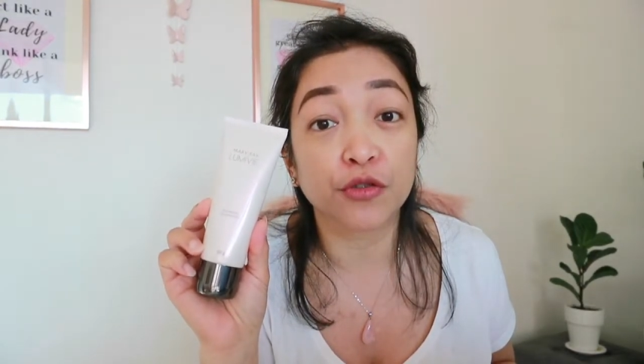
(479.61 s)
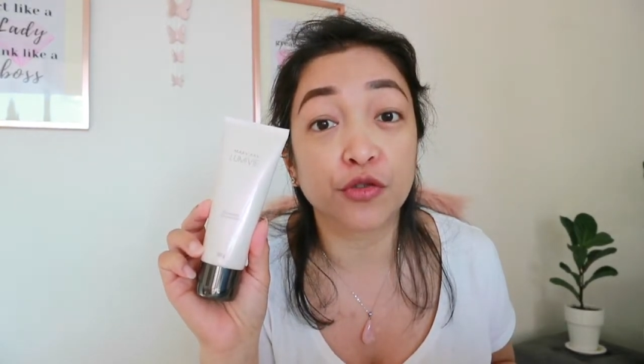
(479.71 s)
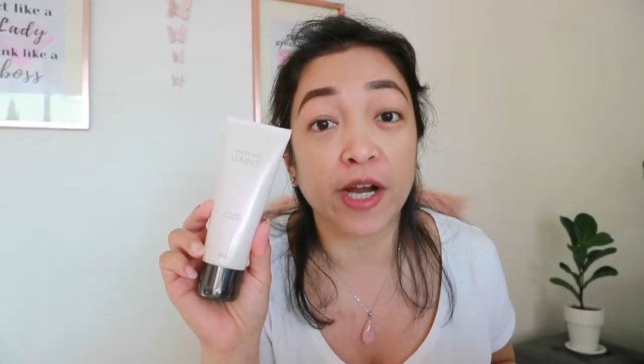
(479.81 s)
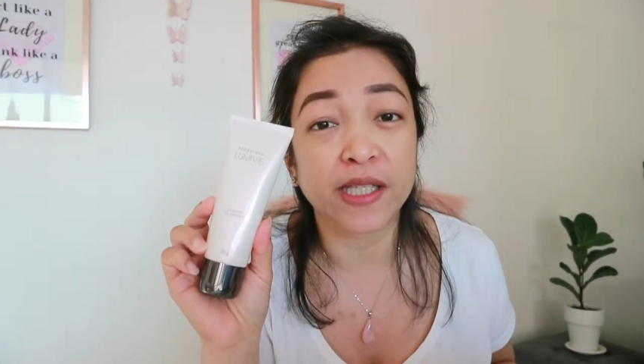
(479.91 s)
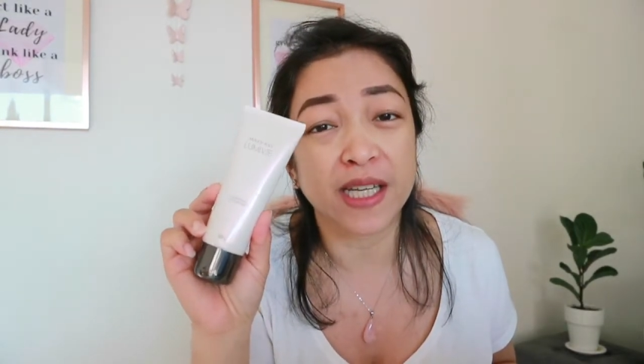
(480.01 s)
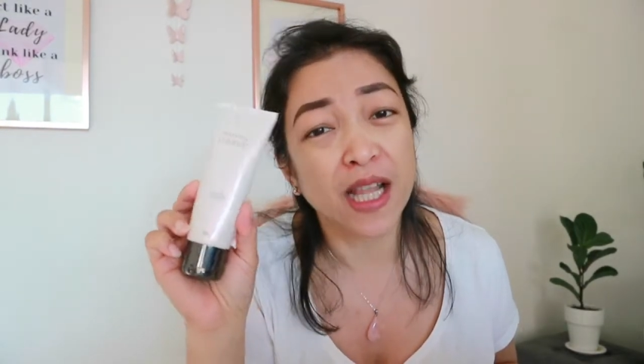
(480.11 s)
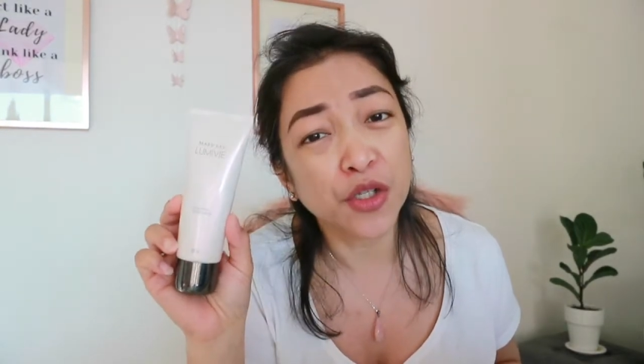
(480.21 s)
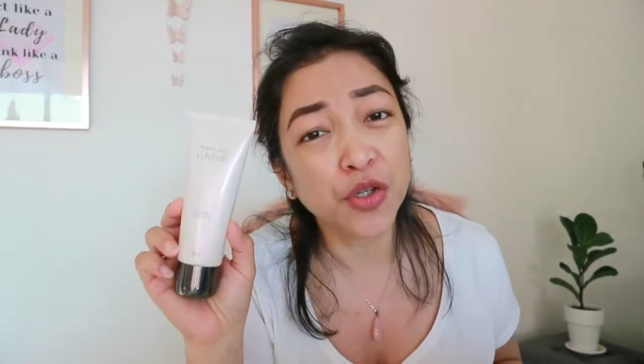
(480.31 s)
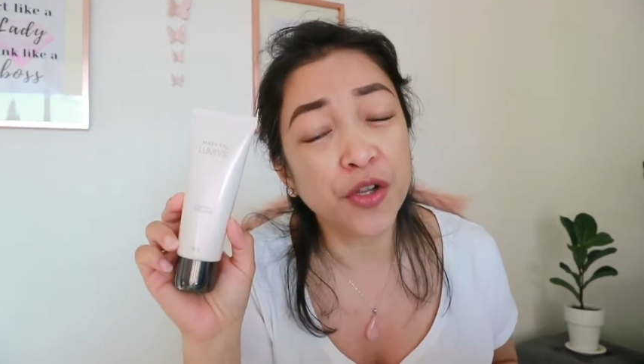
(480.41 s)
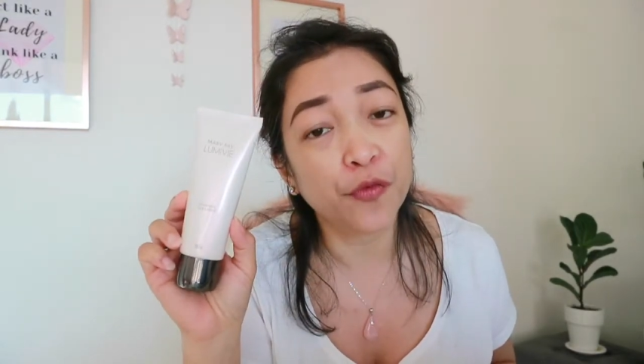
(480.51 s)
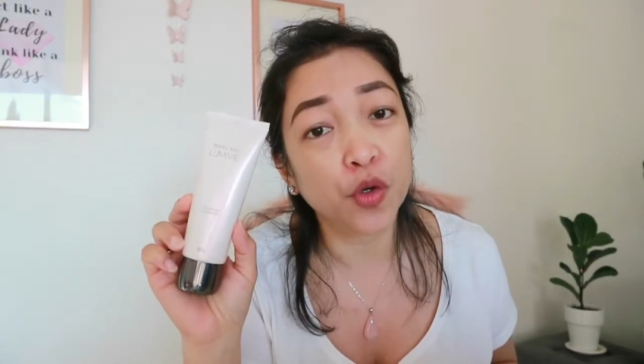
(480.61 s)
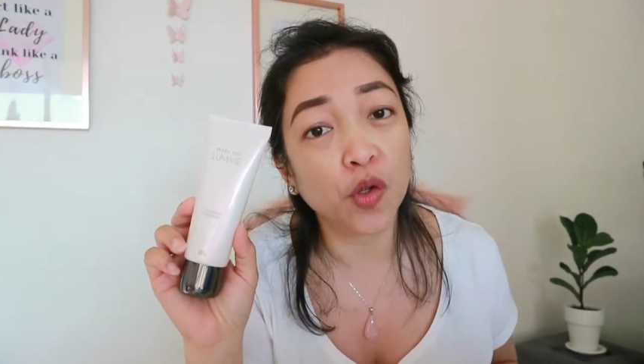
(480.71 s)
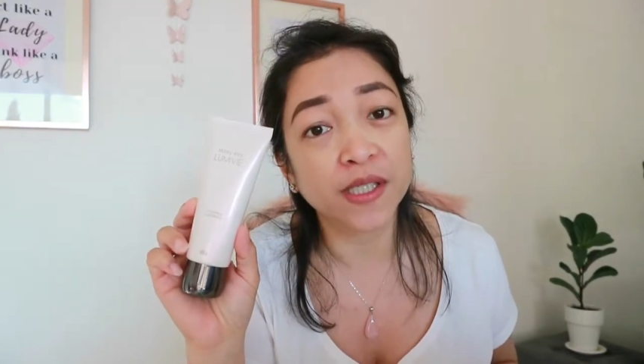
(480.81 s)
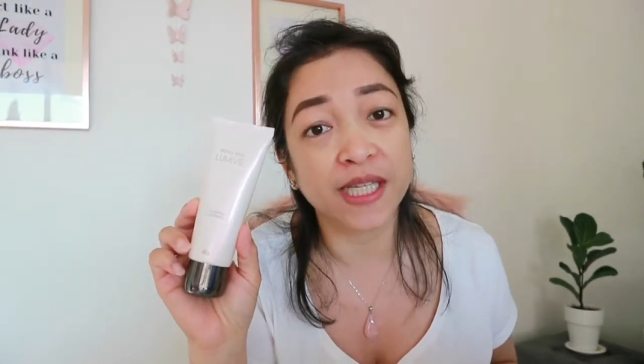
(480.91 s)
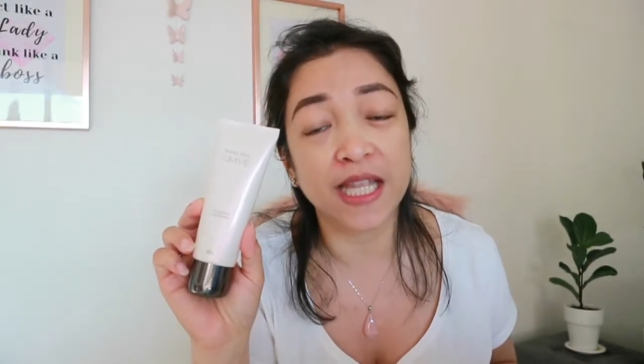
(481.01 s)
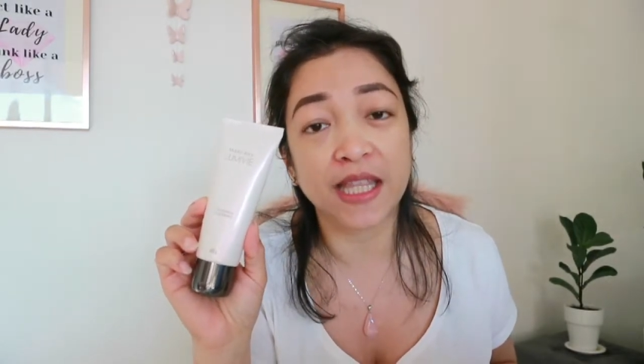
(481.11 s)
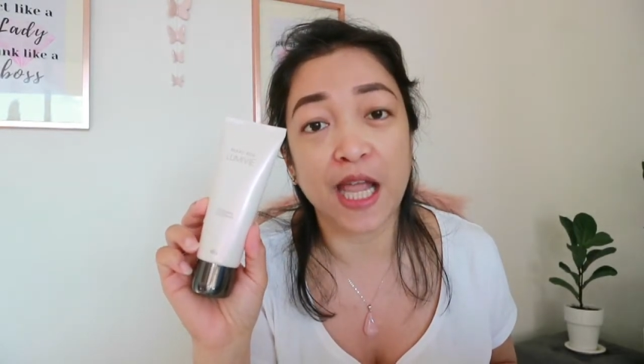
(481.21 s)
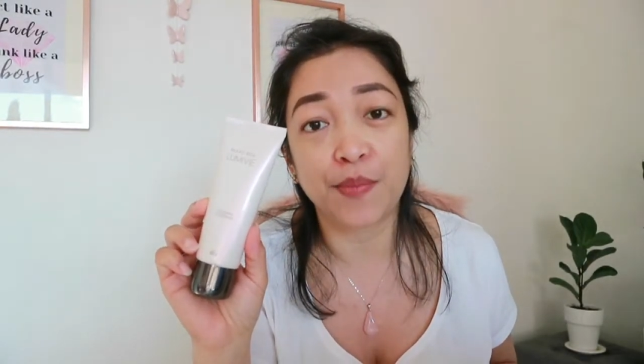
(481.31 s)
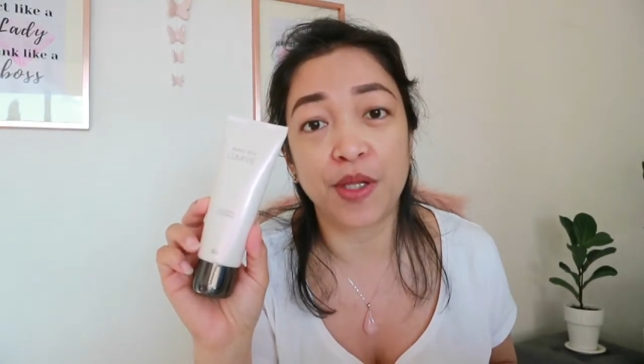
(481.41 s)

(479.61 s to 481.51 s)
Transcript: to dry skin. Actually, for all skin type